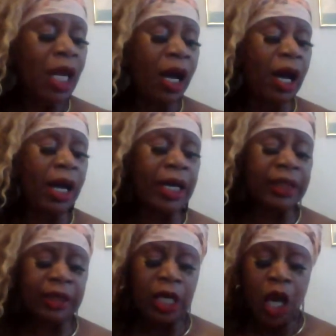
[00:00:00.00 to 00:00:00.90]

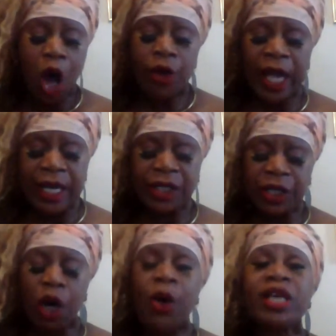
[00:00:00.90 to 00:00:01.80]
Okay,
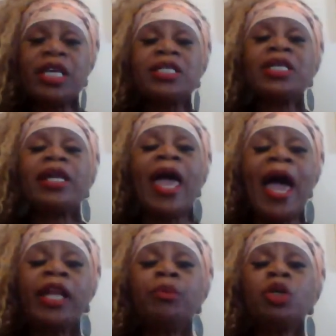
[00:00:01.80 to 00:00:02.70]
so as I said,
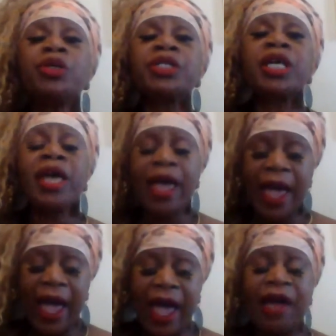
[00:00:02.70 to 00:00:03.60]
animals
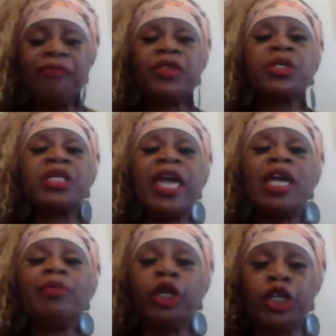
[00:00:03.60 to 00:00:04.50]
have the
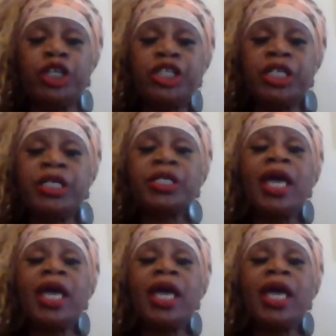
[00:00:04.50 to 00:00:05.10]
same urges.